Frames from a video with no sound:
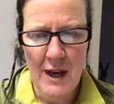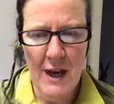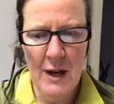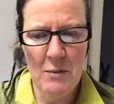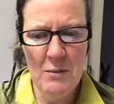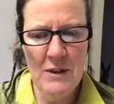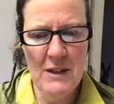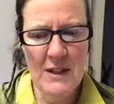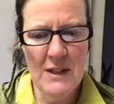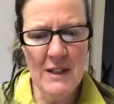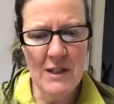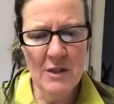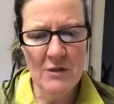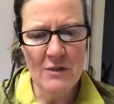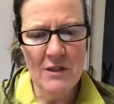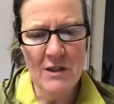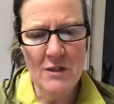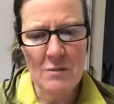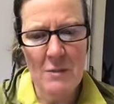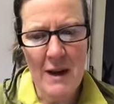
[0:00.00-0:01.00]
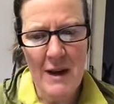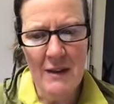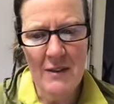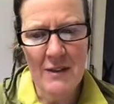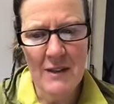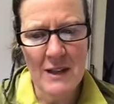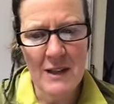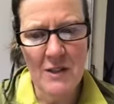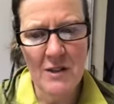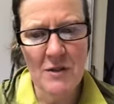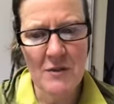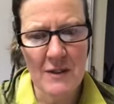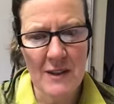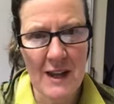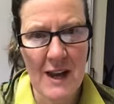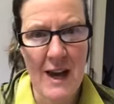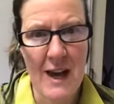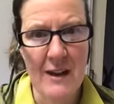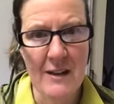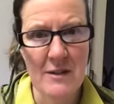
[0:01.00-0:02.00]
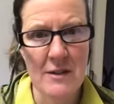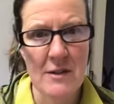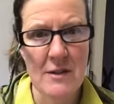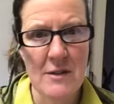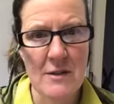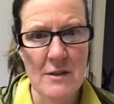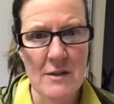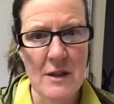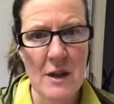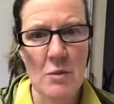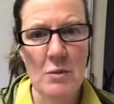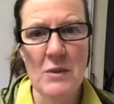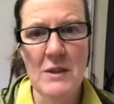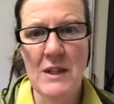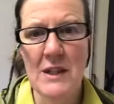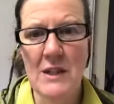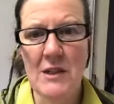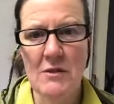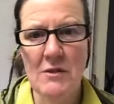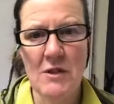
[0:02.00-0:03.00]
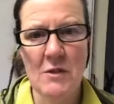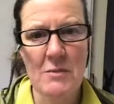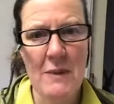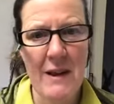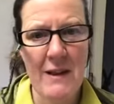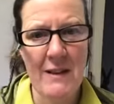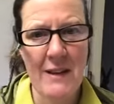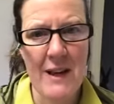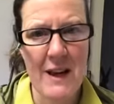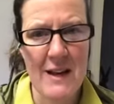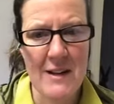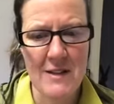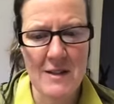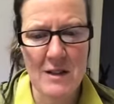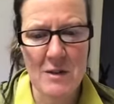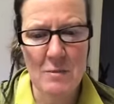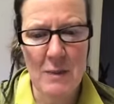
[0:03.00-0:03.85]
And we need to respect the needs of the cat, and we need to respect the cat's